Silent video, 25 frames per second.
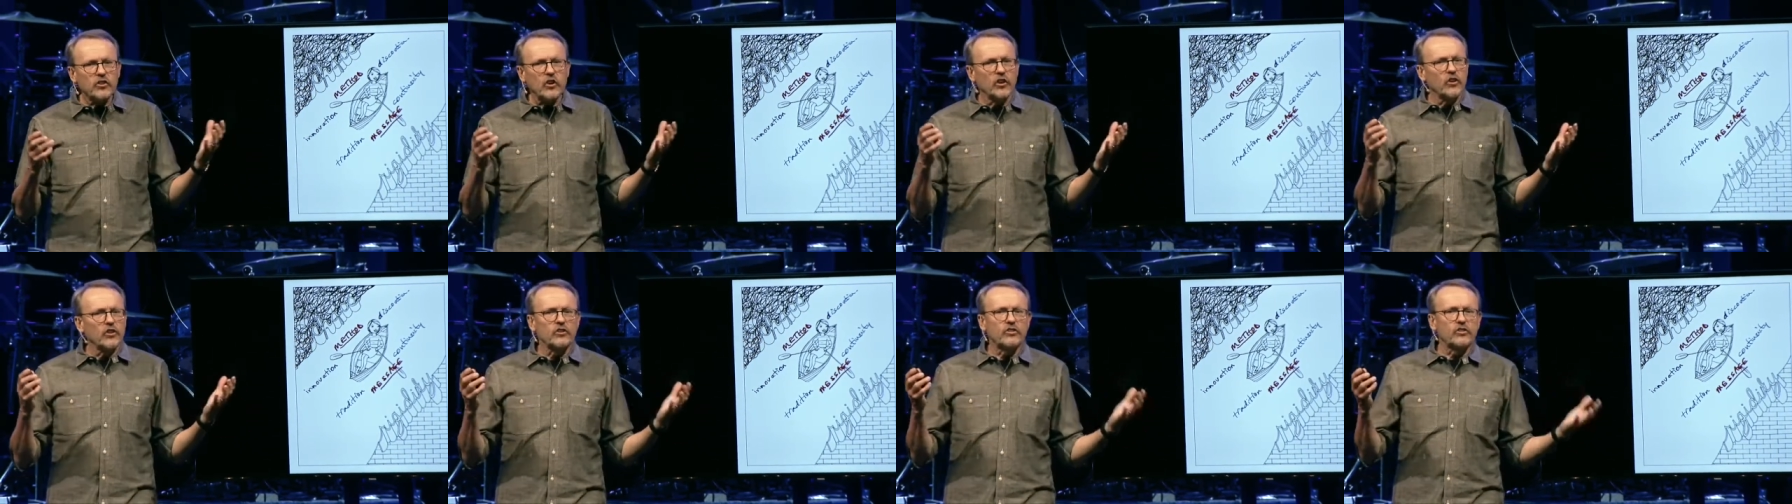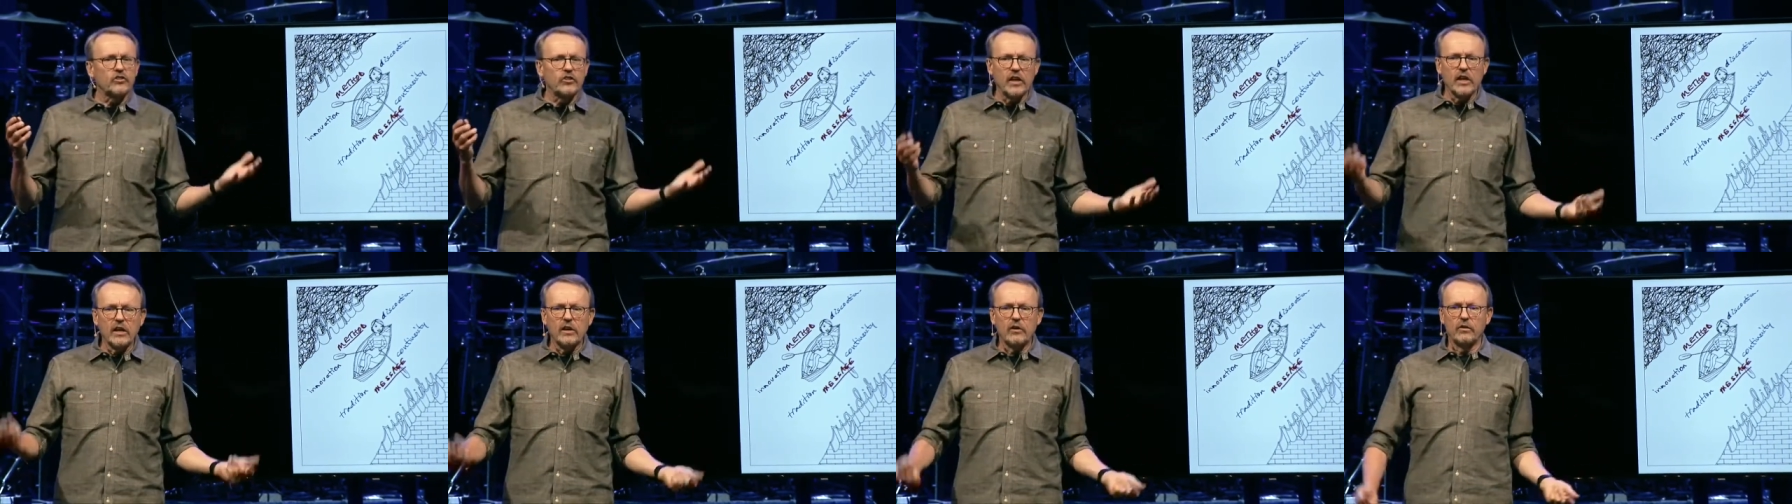aren't
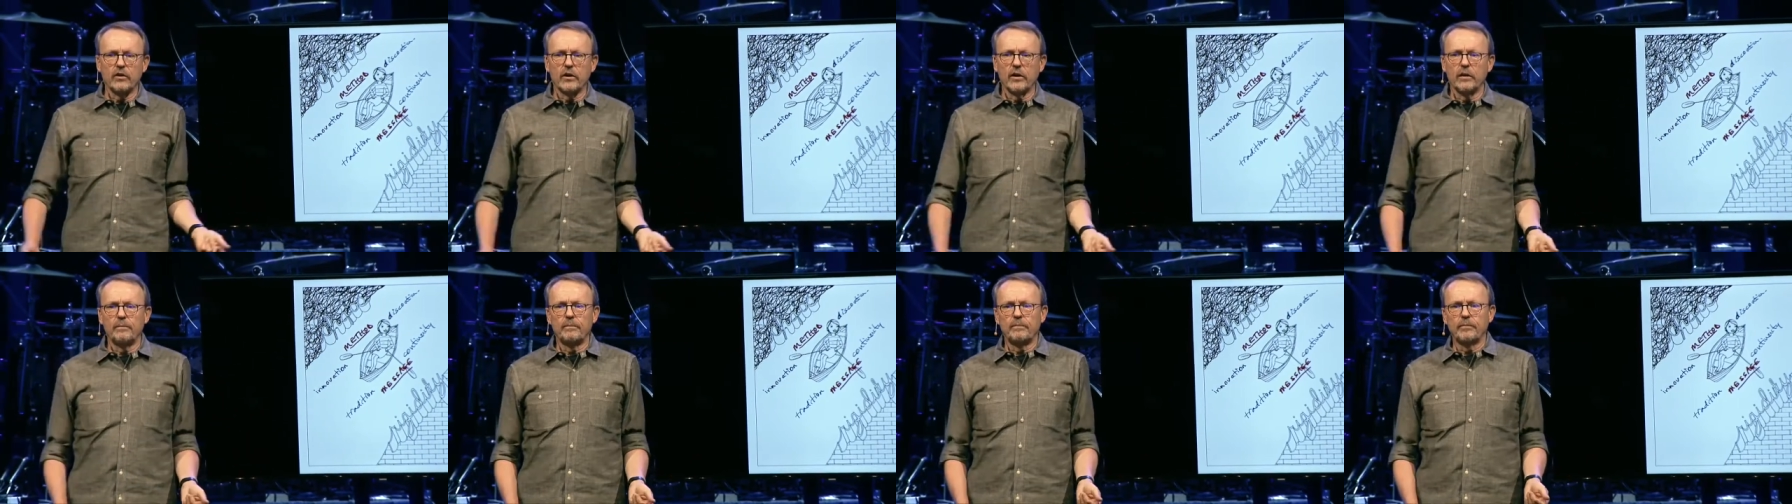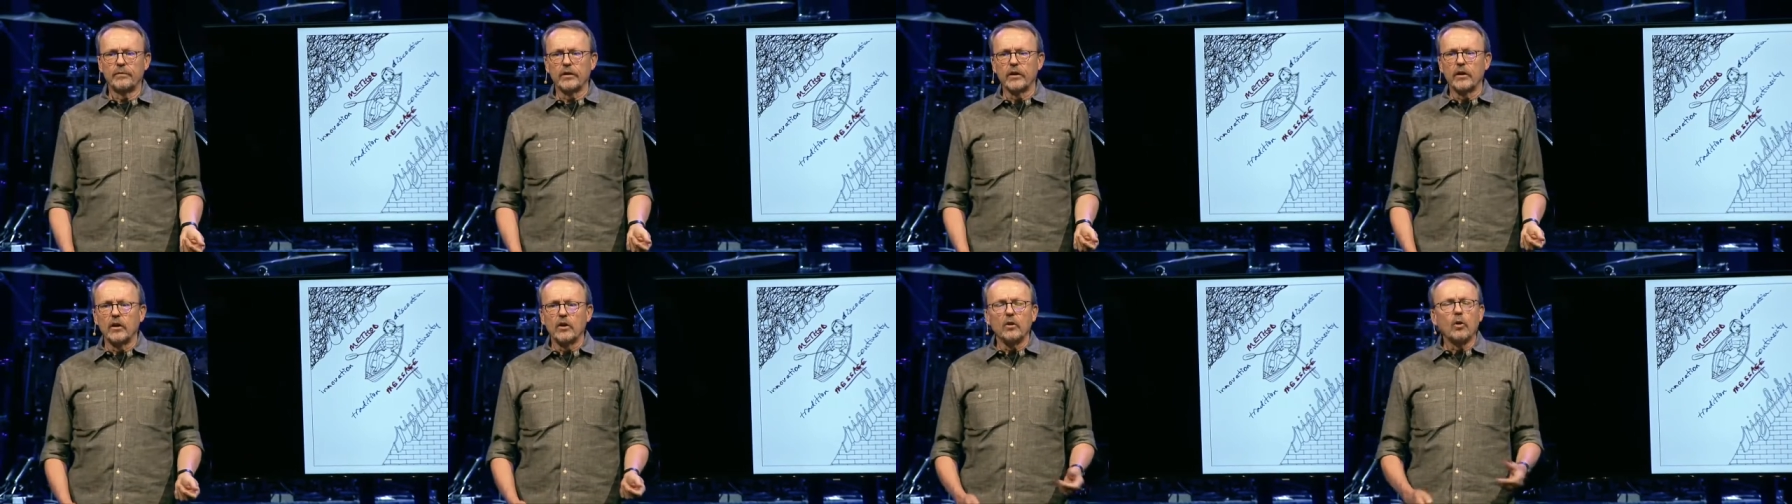sacred
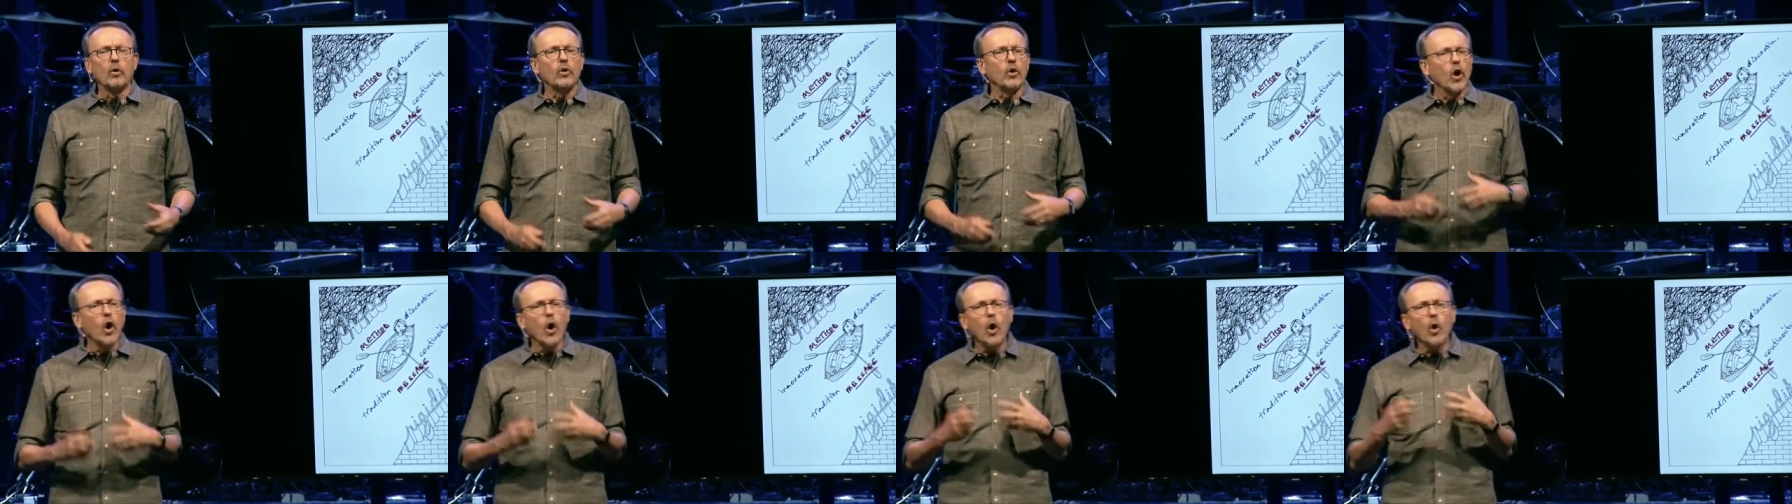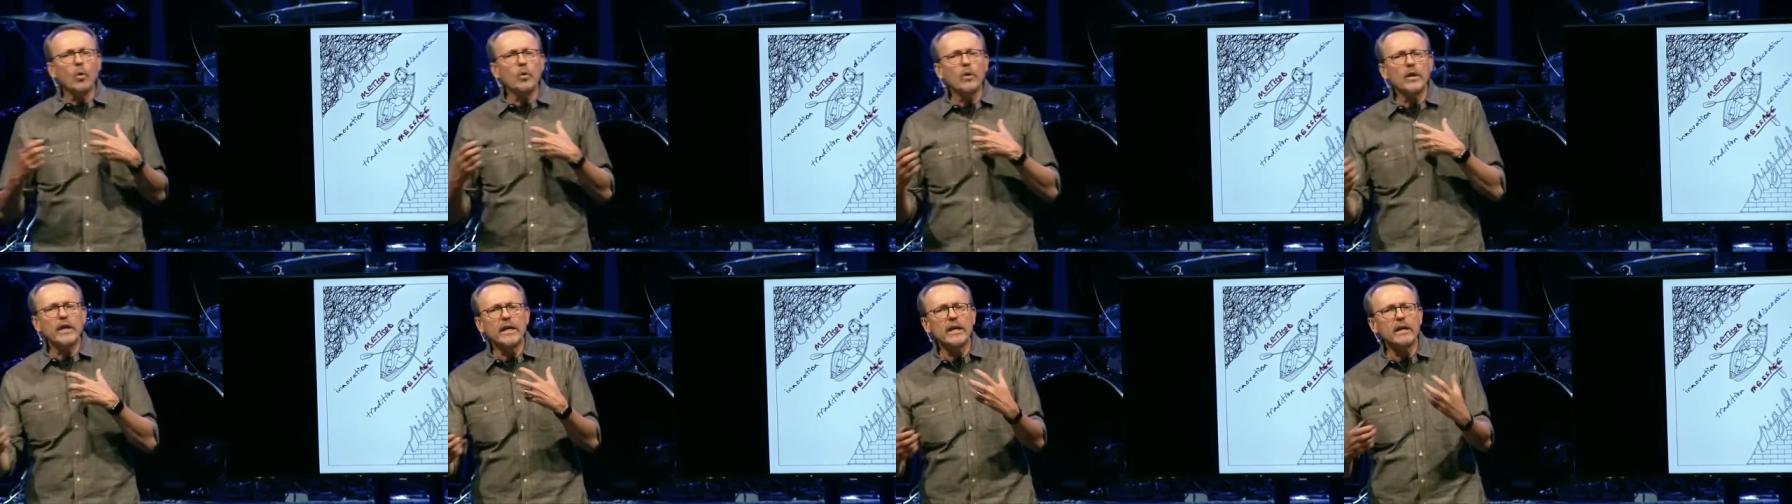or
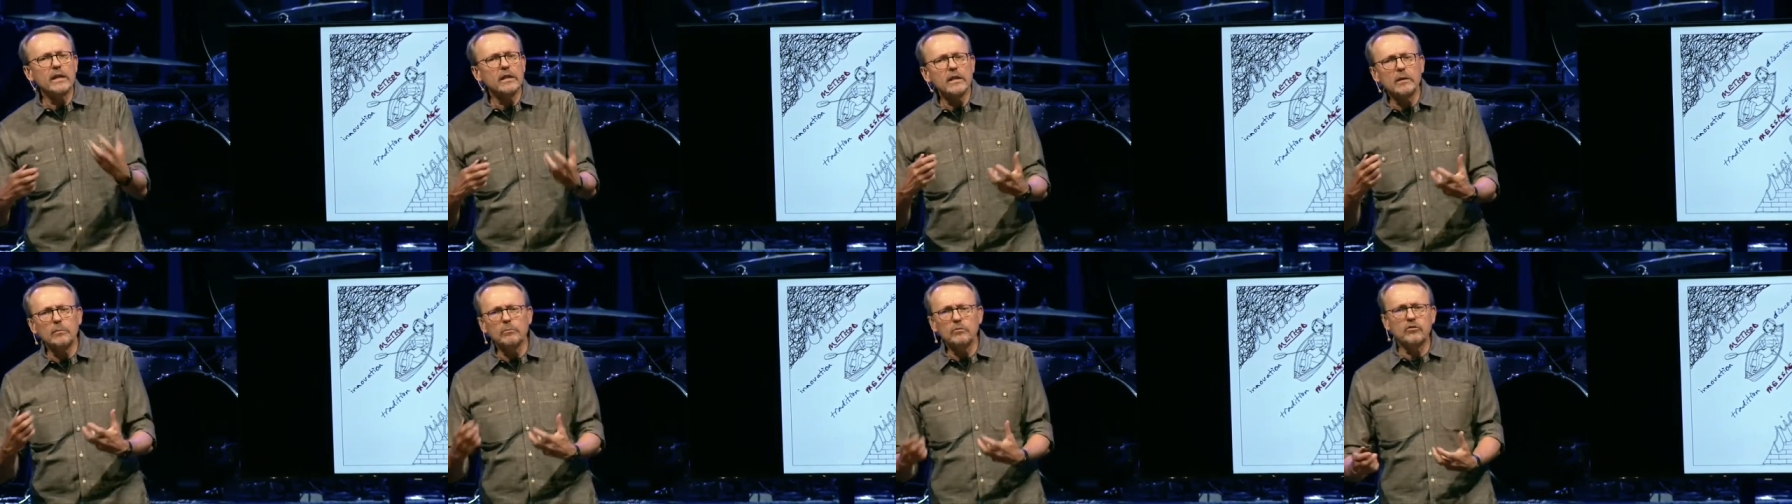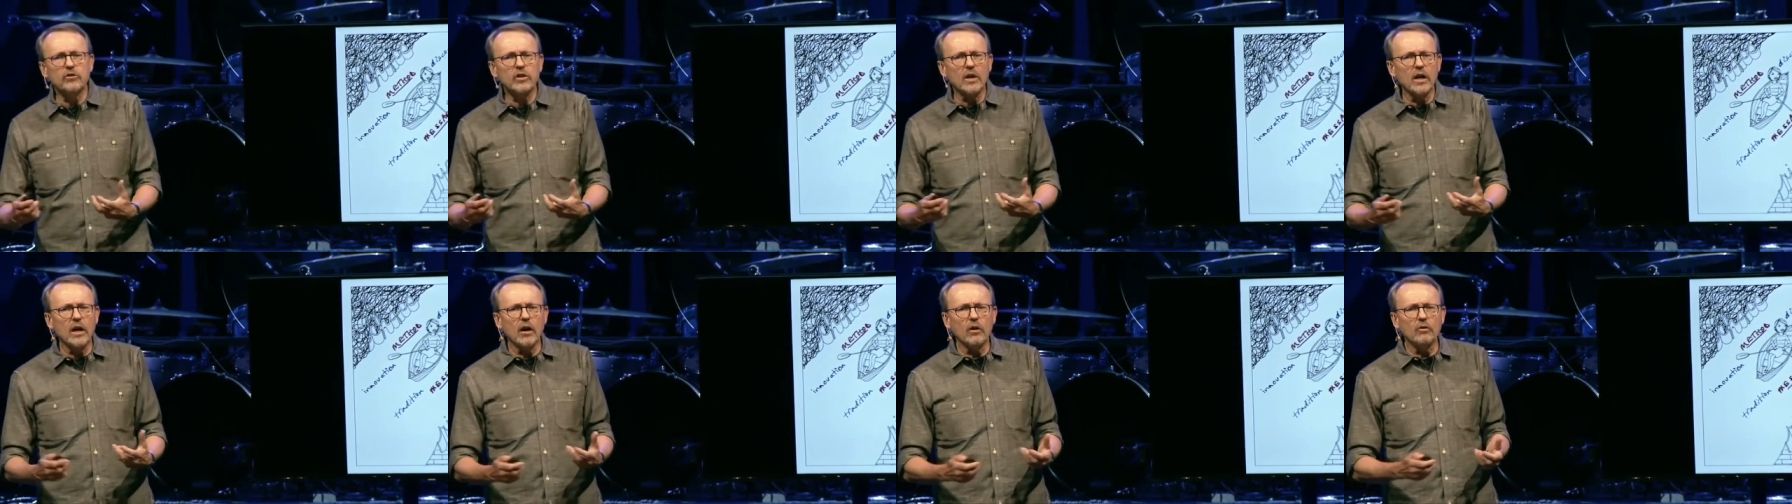holy in
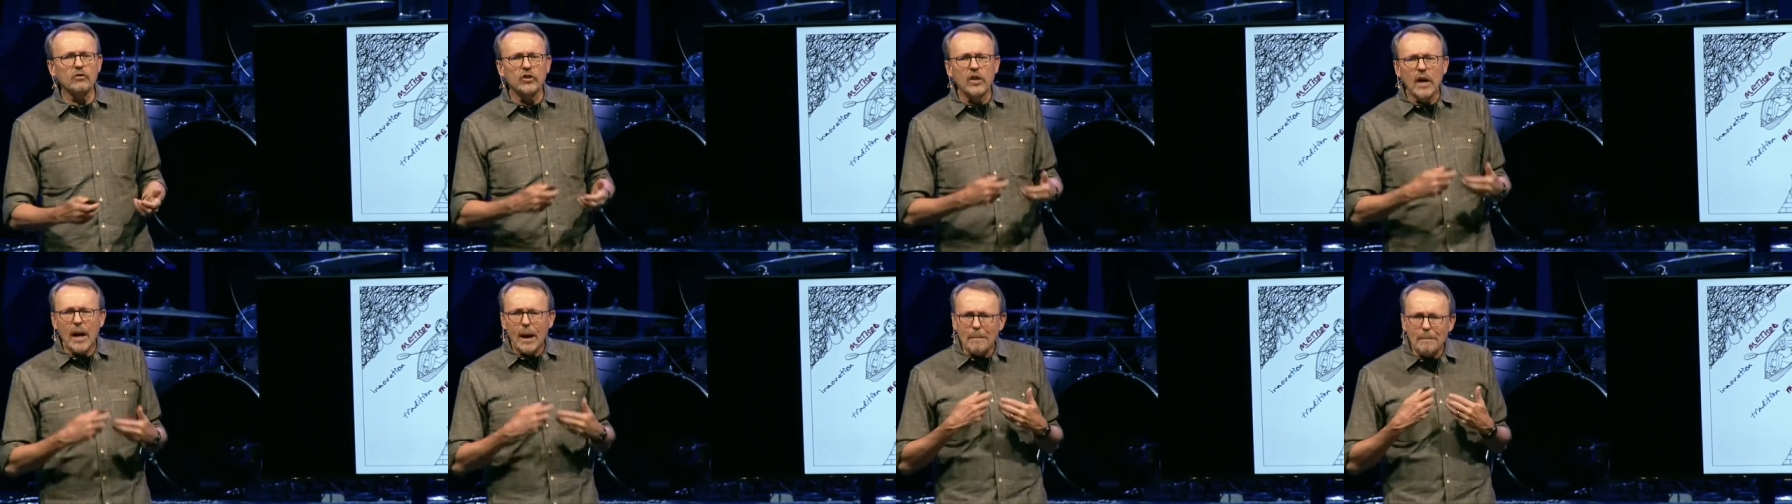themselves.